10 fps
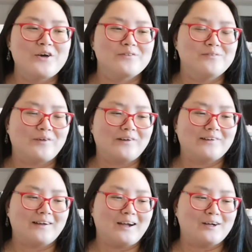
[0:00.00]

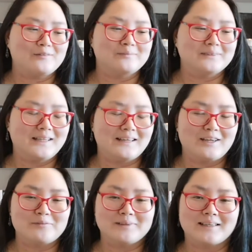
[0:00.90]
for taking
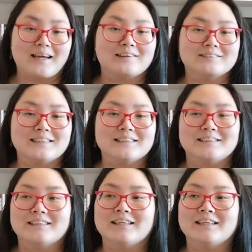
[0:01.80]
up an entire section.